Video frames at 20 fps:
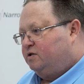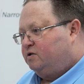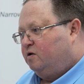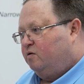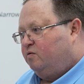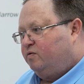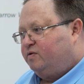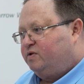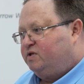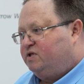
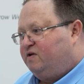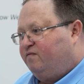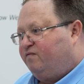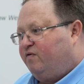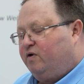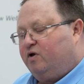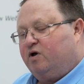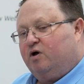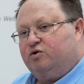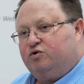So
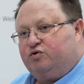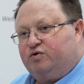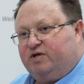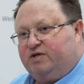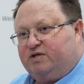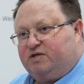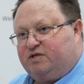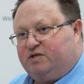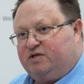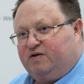different
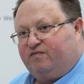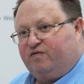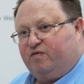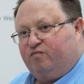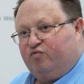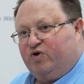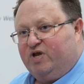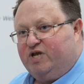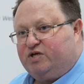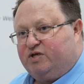countries,
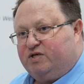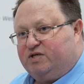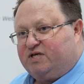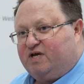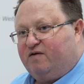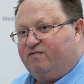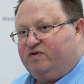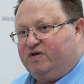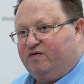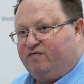different regions
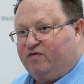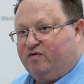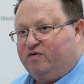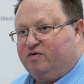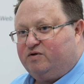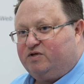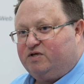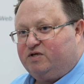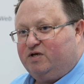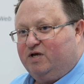have
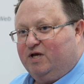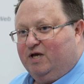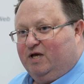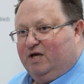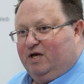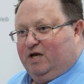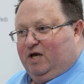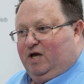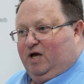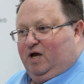different
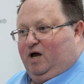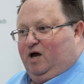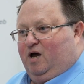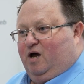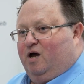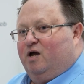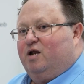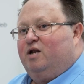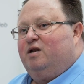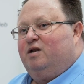
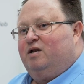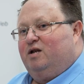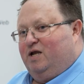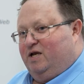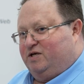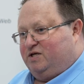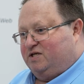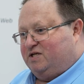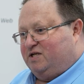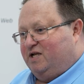
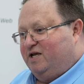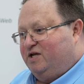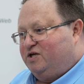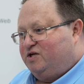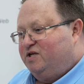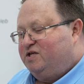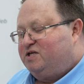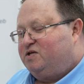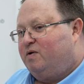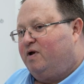
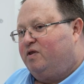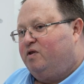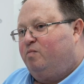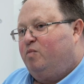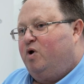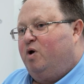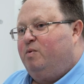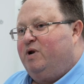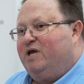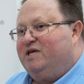legislation. So at the
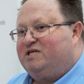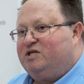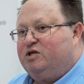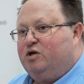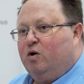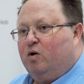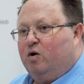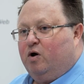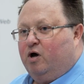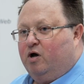moment it's
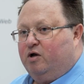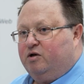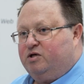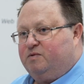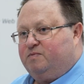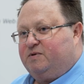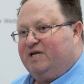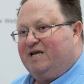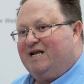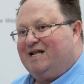not
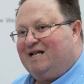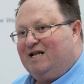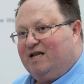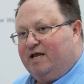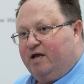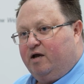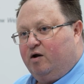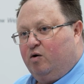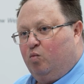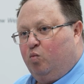100%
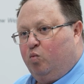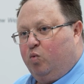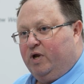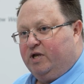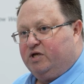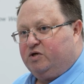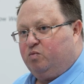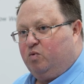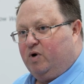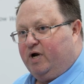clear
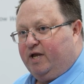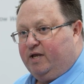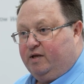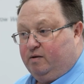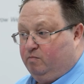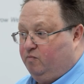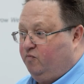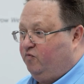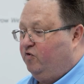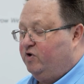which way,
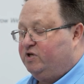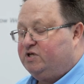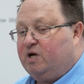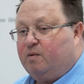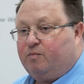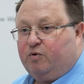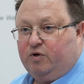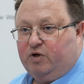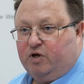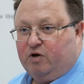for
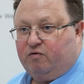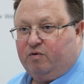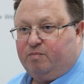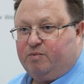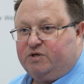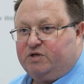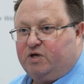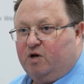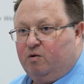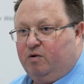example,
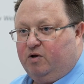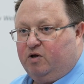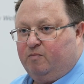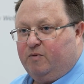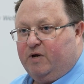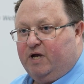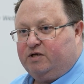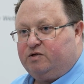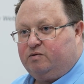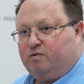Europe is going
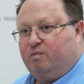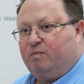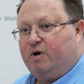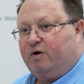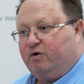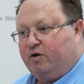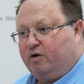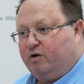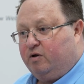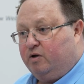compared to
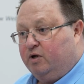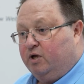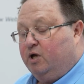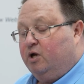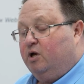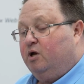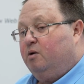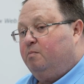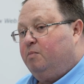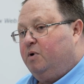America,
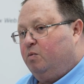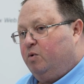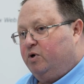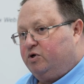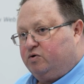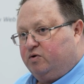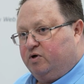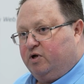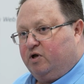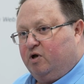but
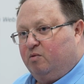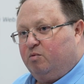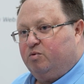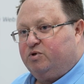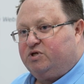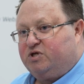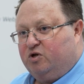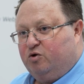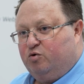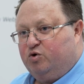we're trying to come up
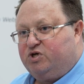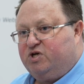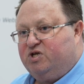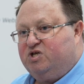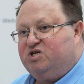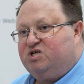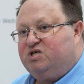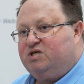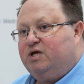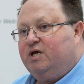with
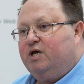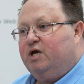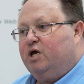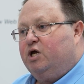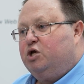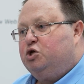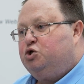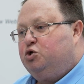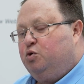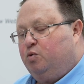solutions
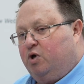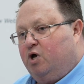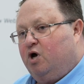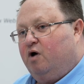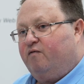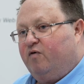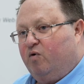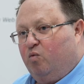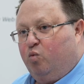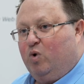to
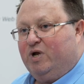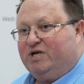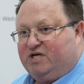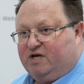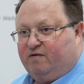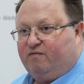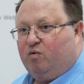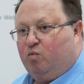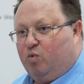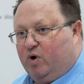cover
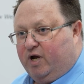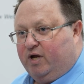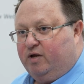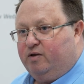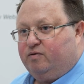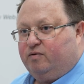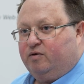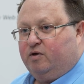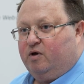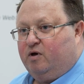whichever way
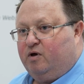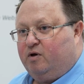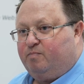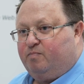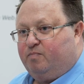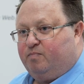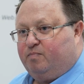the